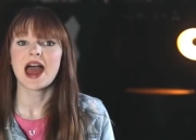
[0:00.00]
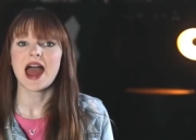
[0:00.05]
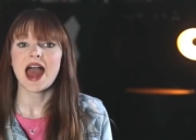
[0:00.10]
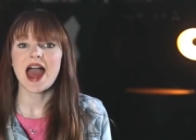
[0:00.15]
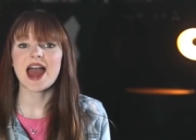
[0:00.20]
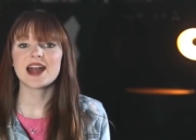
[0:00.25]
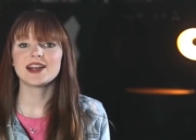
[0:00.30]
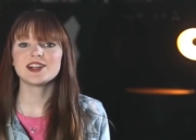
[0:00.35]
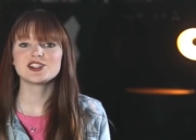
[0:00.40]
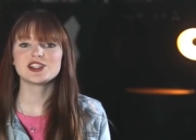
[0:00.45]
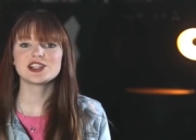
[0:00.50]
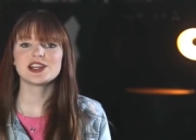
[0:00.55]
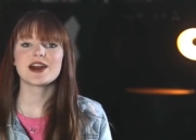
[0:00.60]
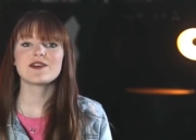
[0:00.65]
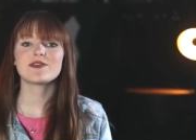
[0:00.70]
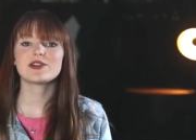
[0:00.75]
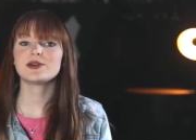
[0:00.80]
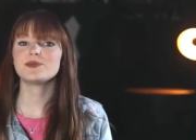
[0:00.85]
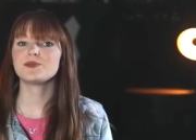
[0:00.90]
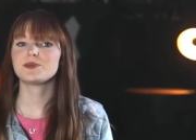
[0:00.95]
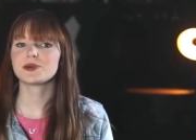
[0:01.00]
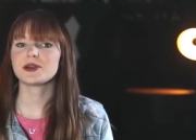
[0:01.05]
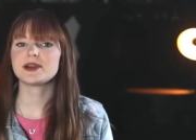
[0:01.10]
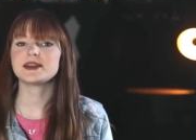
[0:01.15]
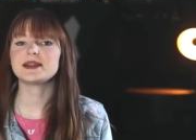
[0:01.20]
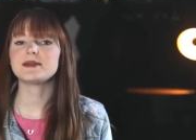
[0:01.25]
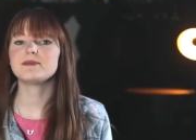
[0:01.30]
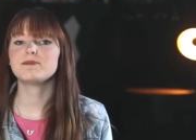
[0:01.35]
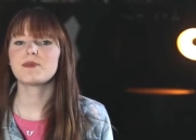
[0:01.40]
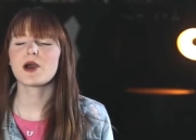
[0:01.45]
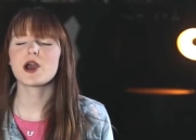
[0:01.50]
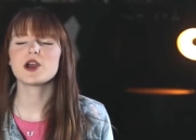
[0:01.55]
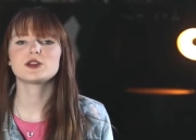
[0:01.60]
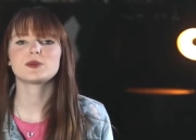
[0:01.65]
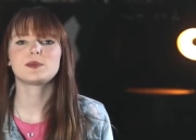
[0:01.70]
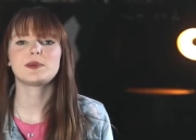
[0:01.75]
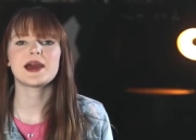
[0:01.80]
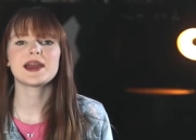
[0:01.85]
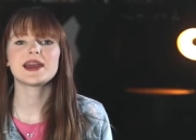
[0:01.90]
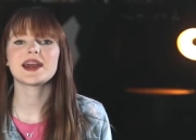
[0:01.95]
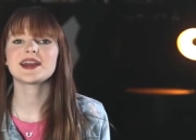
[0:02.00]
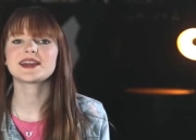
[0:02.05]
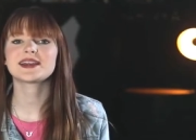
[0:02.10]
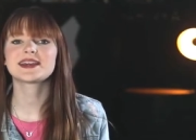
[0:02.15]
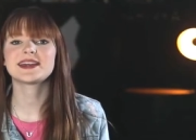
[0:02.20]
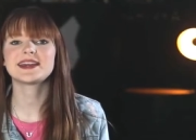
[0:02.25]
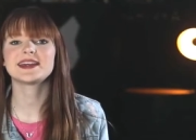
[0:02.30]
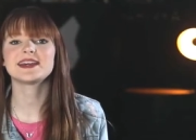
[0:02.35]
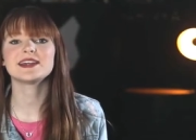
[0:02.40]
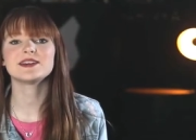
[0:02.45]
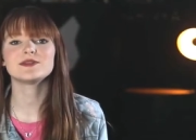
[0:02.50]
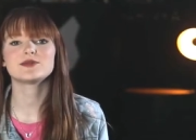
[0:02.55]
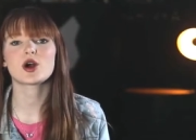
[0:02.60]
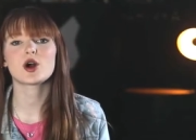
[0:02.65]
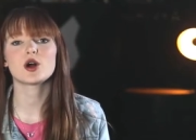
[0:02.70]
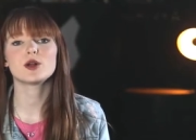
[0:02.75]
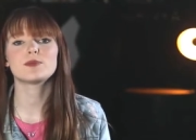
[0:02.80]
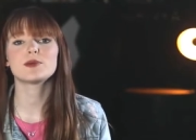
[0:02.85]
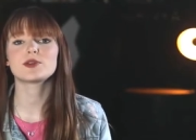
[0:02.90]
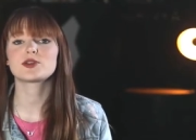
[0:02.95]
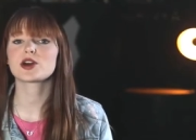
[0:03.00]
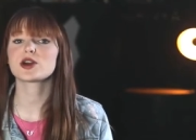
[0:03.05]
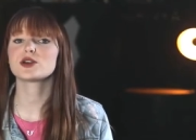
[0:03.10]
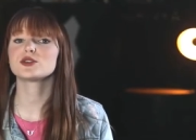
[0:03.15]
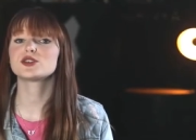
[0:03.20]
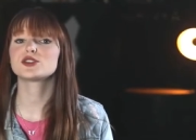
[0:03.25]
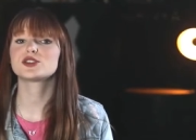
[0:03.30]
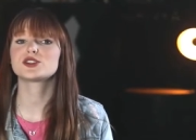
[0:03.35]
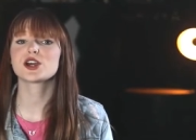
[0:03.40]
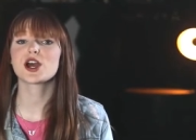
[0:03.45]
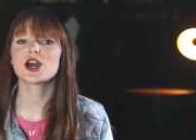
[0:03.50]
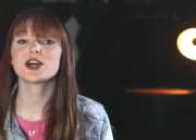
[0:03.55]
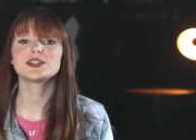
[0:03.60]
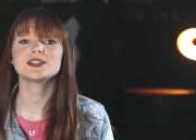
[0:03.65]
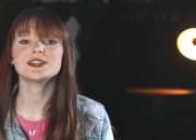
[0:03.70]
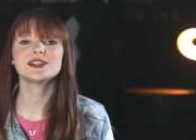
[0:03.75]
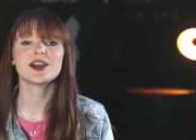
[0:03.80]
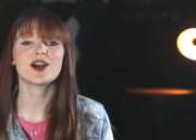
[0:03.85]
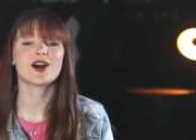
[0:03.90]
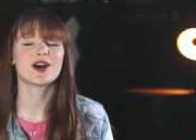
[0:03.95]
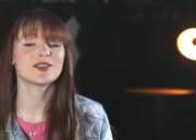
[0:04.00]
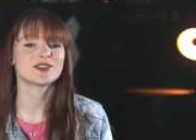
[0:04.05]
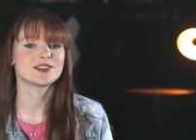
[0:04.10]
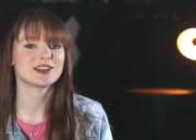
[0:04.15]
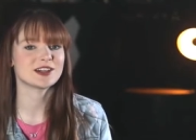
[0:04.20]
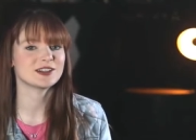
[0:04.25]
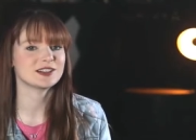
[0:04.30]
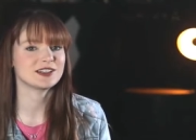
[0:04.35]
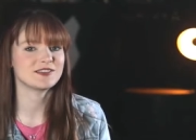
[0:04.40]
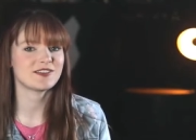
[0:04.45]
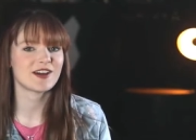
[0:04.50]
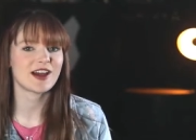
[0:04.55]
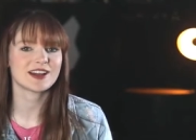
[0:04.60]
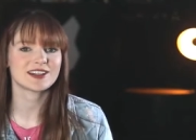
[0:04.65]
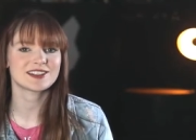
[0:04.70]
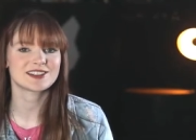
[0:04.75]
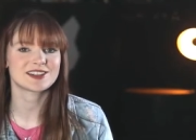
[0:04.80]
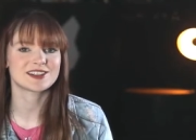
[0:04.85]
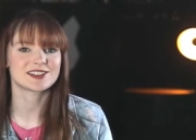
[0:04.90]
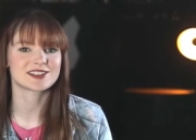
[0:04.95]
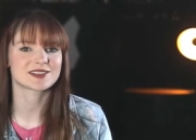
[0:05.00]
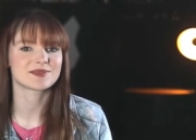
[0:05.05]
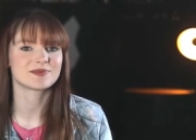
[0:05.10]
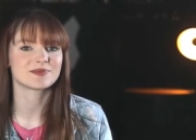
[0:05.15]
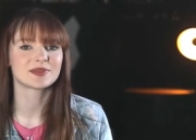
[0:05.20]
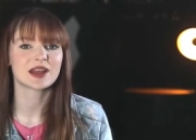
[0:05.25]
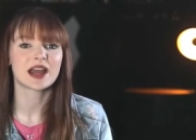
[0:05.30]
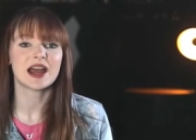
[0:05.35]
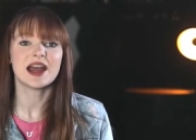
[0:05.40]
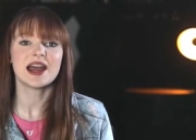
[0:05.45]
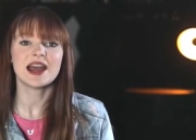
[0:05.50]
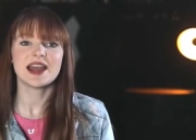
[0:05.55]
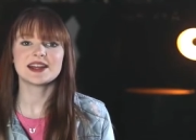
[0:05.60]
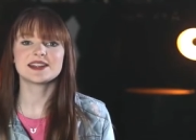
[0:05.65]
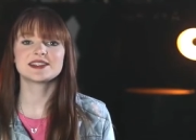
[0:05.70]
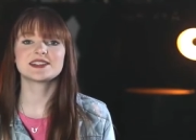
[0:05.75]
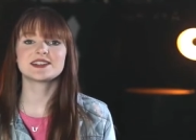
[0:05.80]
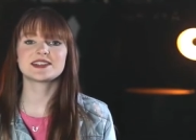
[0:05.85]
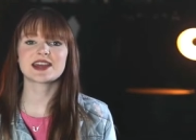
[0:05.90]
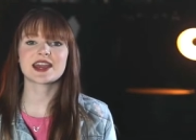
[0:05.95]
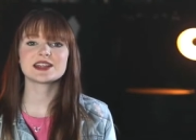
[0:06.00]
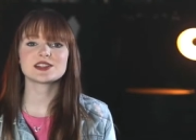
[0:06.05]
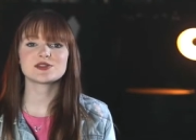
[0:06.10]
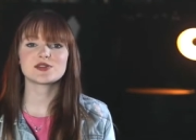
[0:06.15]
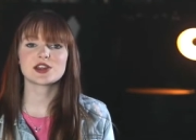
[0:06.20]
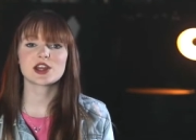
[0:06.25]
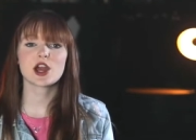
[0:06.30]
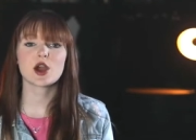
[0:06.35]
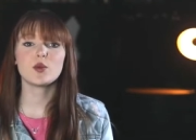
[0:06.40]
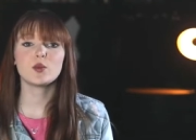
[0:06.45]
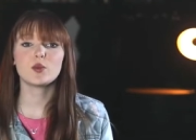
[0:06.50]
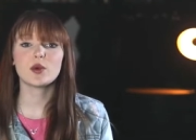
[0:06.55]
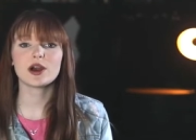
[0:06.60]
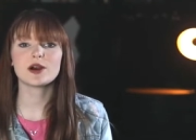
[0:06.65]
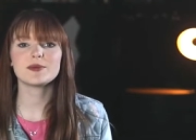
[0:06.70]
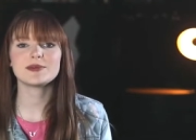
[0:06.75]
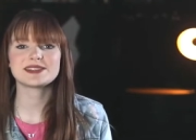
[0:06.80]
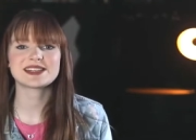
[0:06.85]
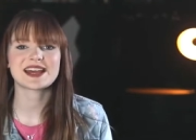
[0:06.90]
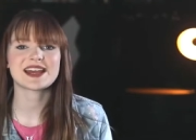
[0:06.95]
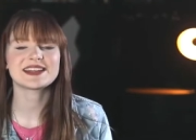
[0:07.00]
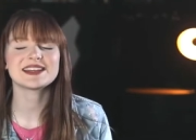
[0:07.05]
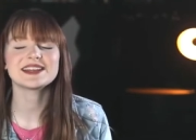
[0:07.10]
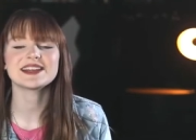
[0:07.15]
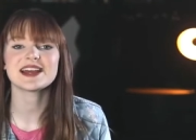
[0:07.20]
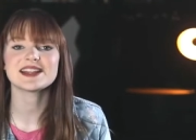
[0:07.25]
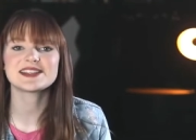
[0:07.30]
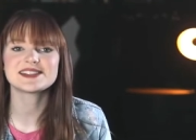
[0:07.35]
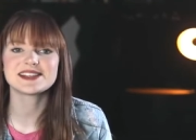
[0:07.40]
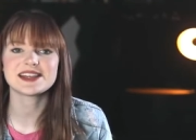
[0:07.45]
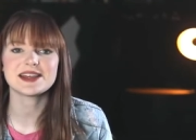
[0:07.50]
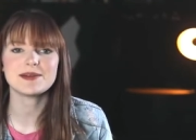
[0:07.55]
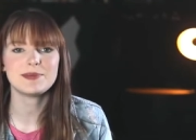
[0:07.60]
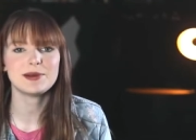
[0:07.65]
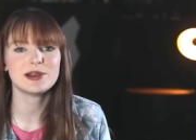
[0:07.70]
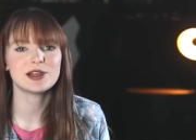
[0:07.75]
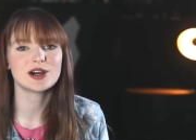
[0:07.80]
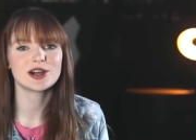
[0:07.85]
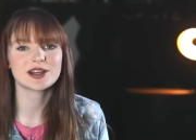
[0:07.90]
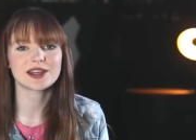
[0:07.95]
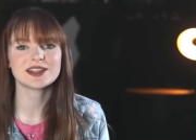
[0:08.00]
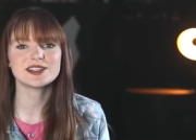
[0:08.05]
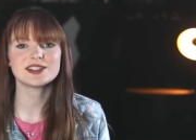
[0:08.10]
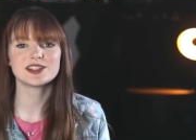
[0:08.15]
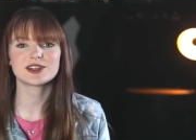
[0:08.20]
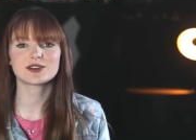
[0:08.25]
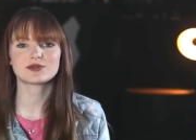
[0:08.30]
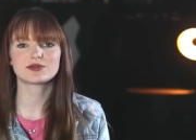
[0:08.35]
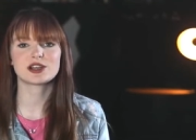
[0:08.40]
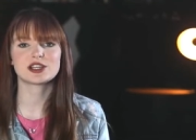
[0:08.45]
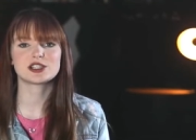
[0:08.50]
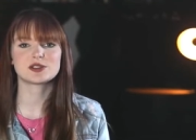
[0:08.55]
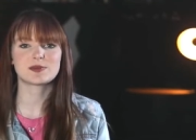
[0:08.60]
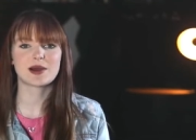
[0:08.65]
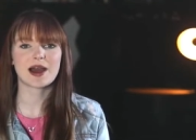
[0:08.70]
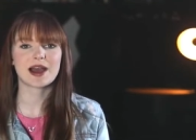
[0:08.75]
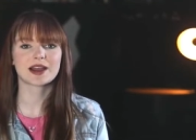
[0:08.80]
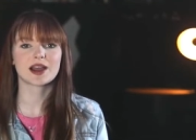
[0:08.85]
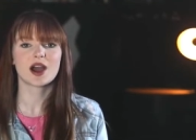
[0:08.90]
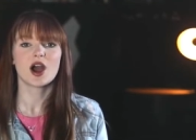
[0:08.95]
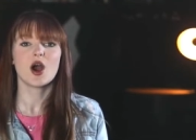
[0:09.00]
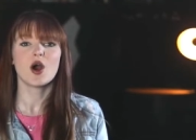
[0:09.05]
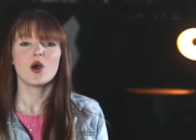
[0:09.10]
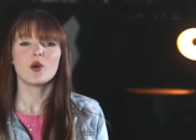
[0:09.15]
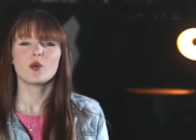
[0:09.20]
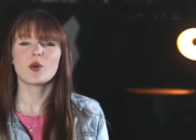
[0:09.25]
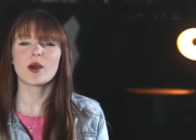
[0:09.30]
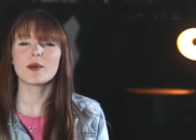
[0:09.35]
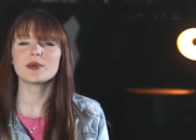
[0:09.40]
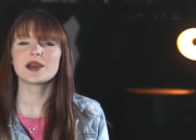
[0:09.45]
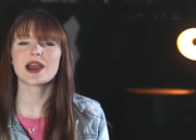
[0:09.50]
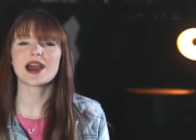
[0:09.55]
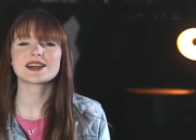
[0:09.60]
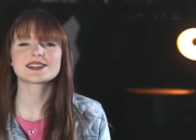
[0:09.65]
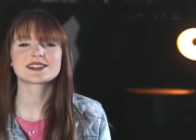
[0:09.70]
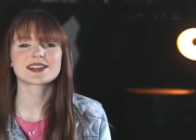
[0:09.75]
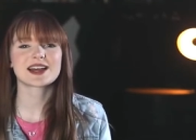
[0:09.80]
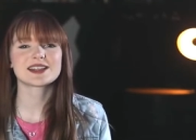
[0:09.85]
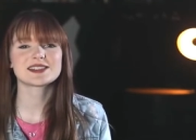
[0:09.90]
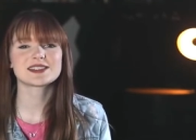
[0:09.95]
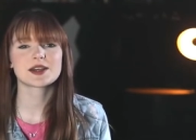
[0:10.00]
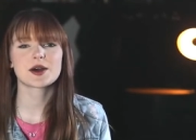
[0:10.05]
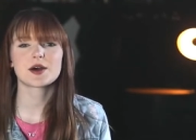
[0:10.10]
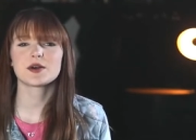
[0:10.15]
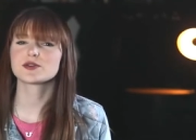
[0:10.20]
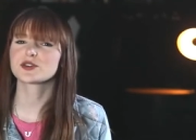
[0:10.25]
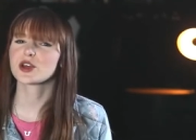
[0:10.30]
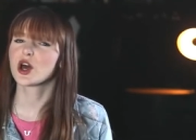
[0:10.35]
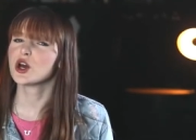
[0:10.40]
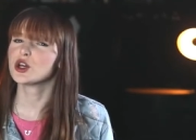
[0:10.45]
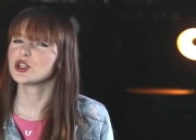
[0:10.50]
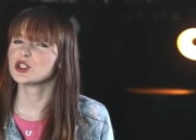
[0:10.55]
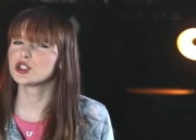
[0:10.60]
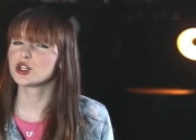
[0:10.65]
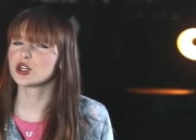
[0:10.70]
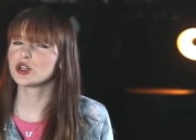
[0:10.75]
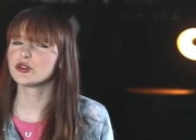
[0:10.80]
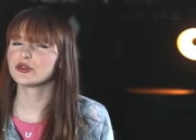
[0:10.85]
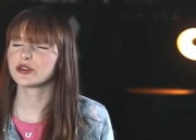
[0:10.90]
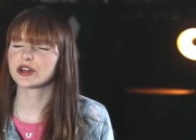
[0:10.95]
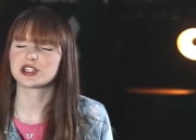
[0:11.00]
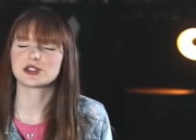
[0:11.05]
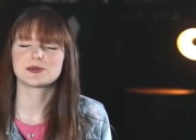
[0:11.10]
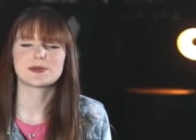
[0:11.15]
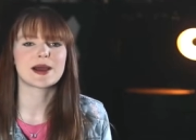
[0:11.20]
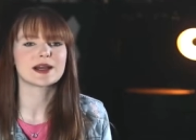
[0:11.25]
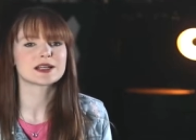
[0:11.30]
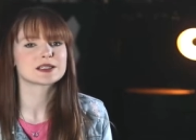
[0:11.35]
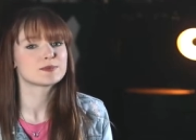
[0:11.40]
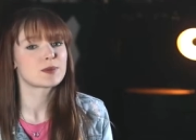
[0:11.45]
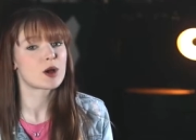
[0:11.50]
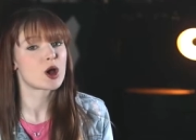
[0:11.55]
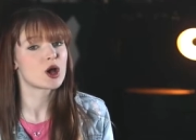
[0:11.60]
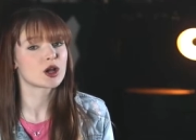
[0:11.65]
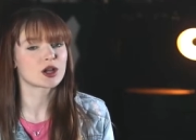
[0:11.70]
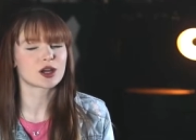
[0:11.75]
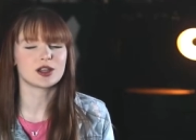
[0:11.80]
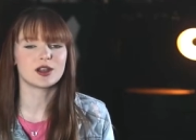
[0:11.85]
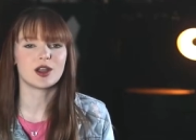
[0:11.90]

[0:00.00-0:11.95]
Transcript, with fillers: Energy level and breeding both play a key role, but those certainly aren't the only factors. In today's video, we'll be taking a deeper look into the Ridgeback when we ask ourselves, do Ridgebacks bark a